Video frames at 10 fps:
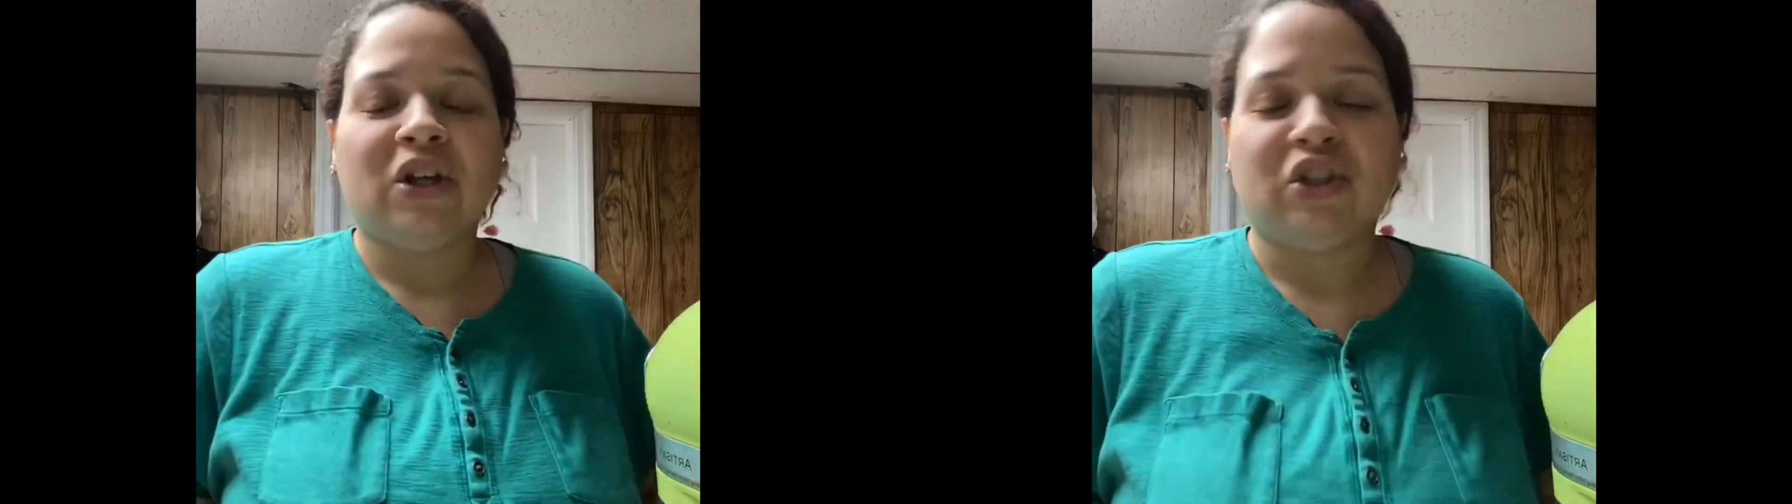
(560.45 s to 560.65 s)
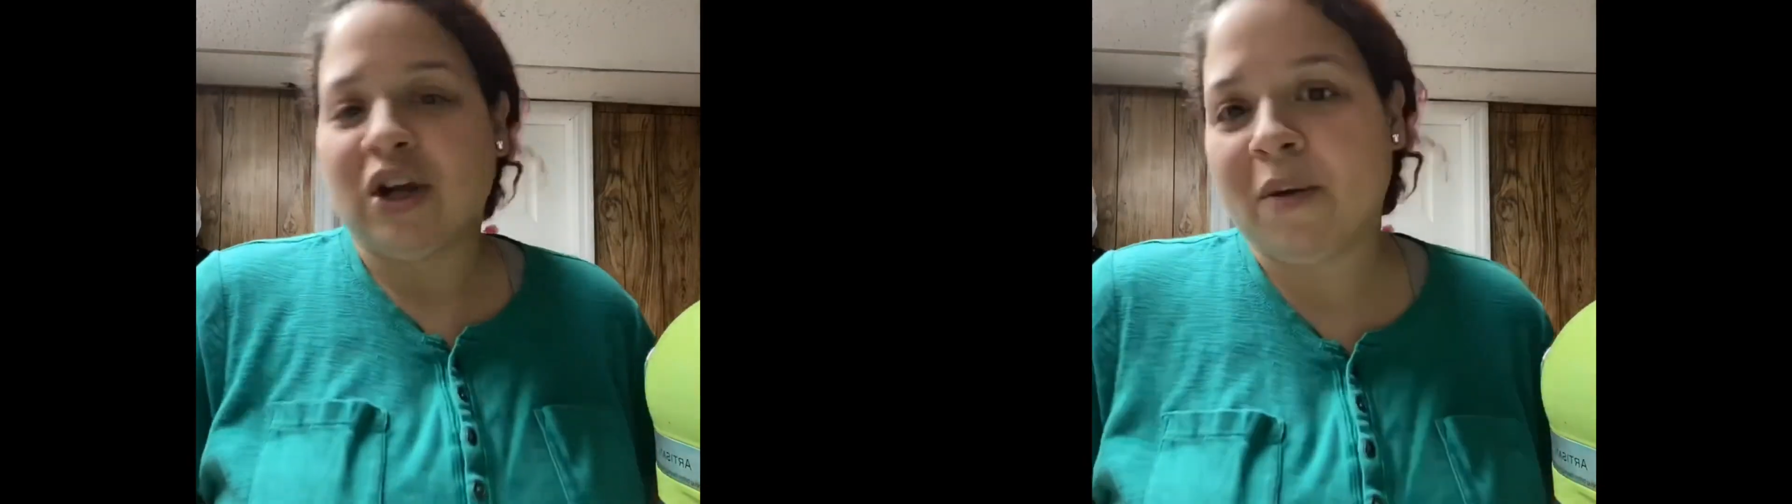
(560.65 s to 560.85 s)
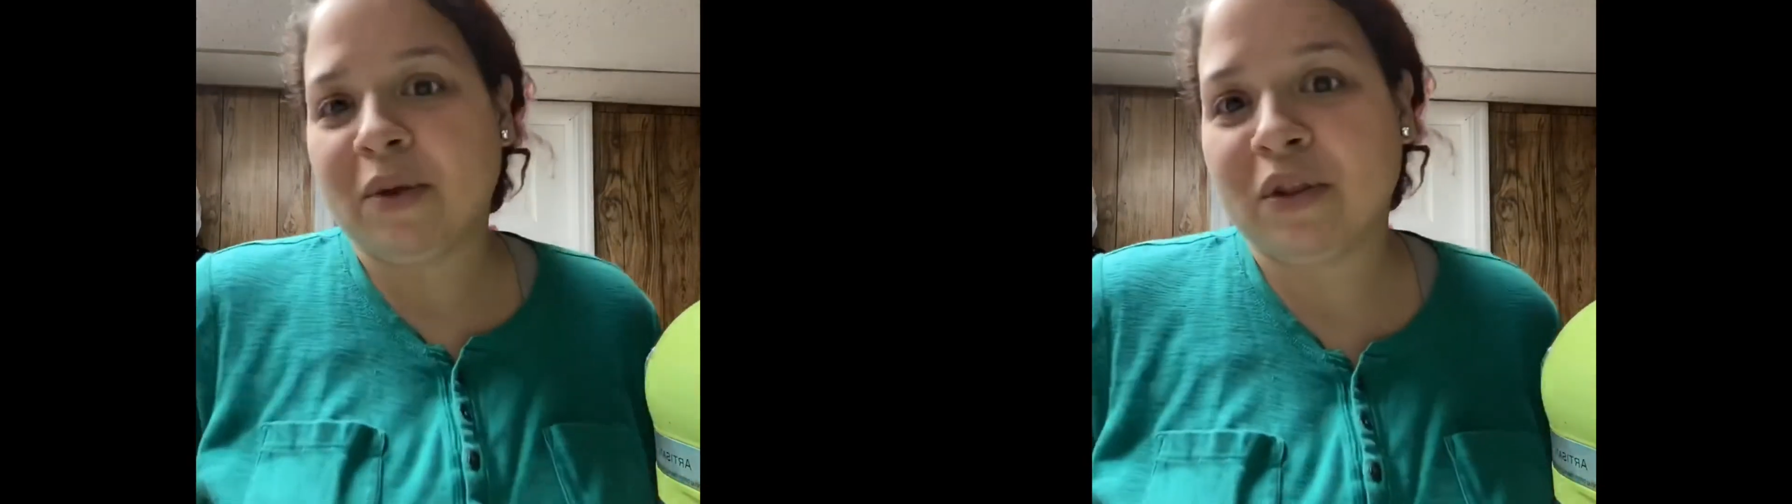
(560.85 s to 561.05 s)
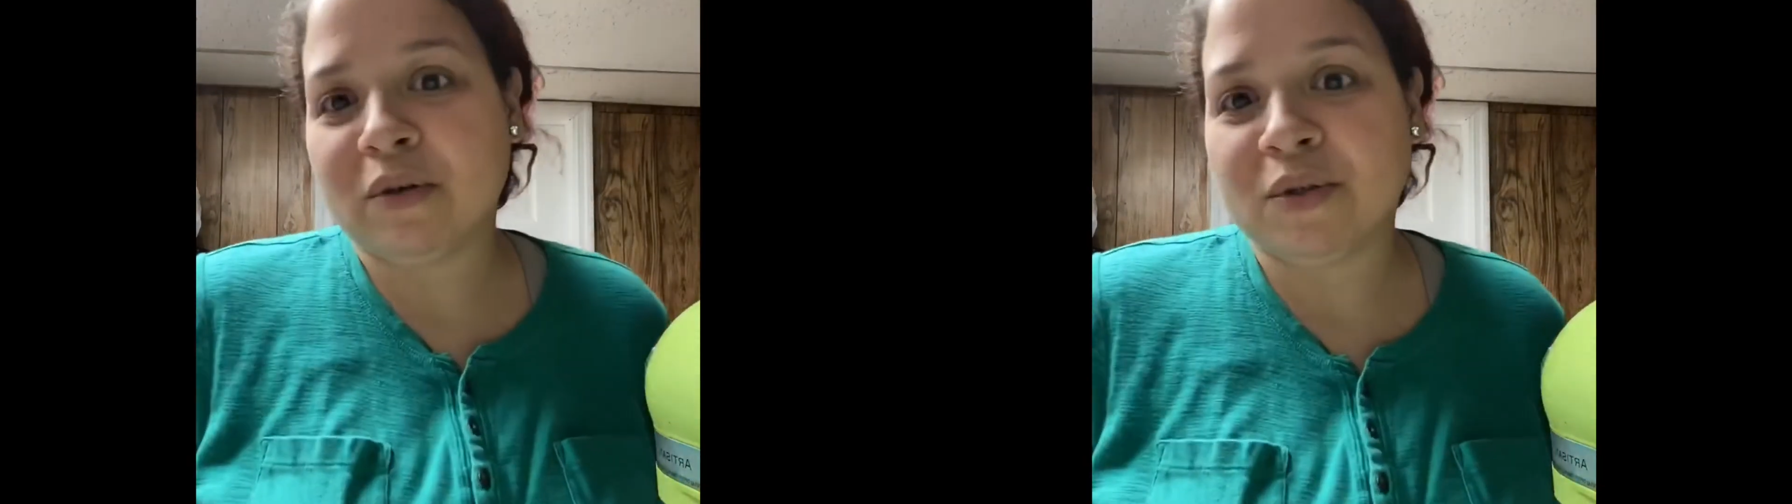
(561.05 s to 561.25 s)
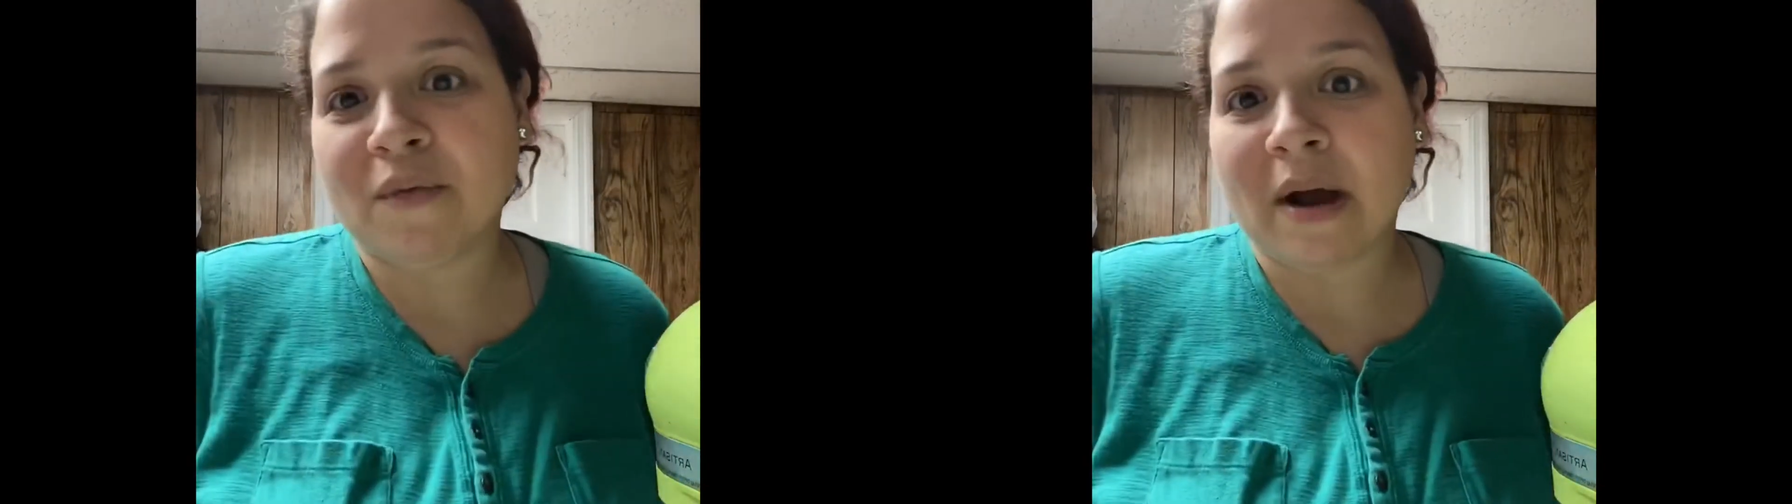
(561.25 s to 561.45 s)
Share with those
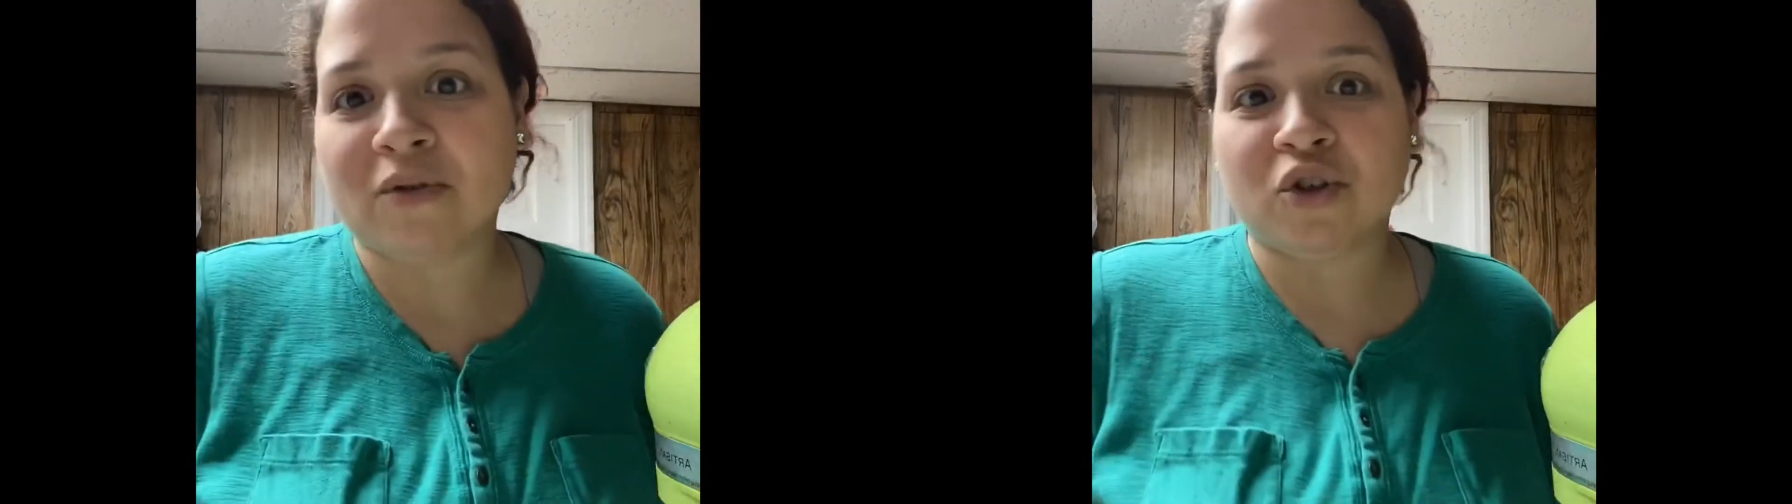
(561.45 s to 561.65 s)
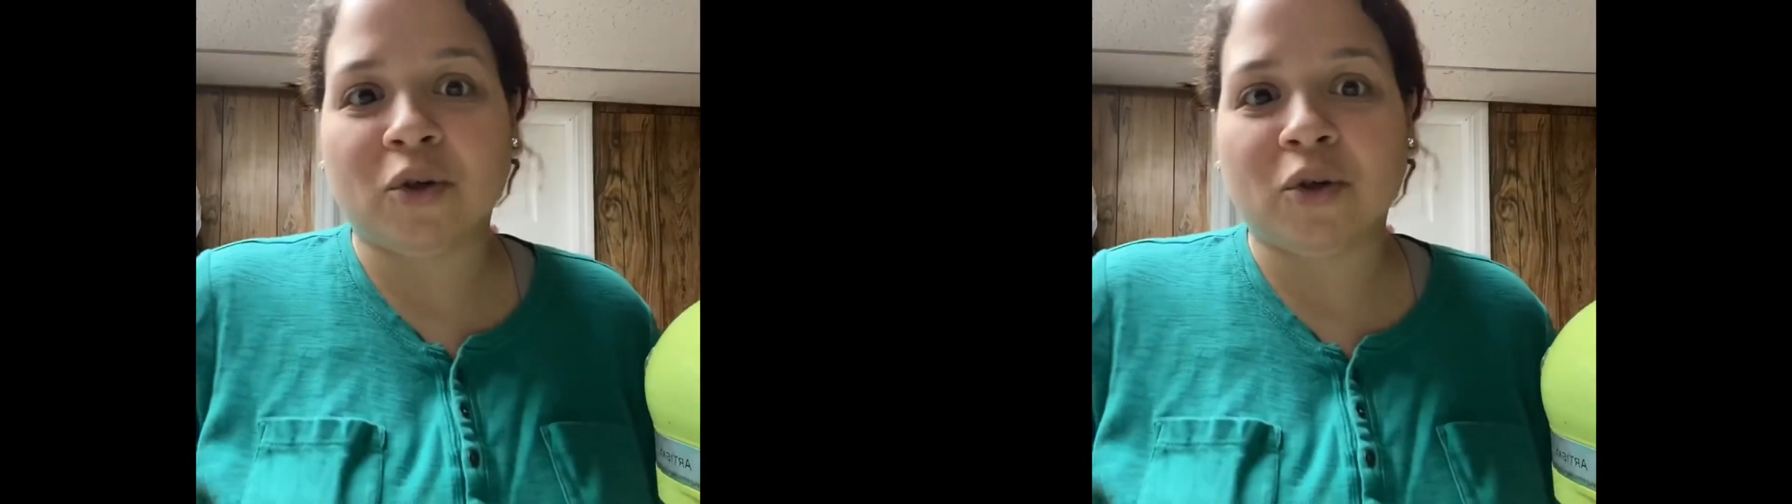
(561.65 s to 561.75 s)
around you,